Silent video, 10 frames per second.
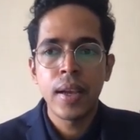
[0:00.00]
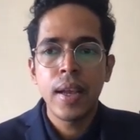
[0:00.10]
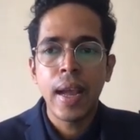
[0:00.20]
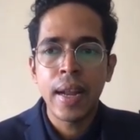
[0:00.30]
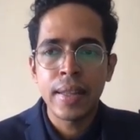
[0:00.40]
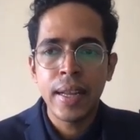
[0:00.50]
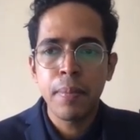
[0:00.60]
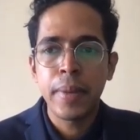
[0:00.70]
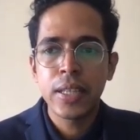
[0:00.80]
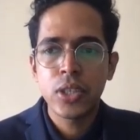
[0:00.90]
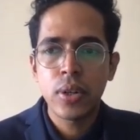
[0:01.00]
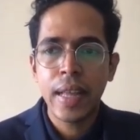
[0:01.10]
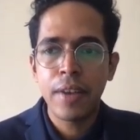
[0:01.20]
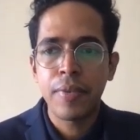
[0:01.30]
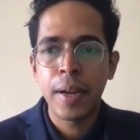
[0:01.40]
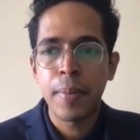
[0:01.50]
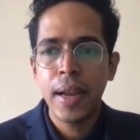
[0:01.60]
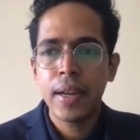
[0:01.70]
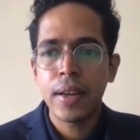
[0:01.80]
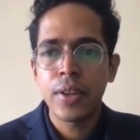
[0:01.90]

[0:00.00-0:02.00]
And then based on that feedback,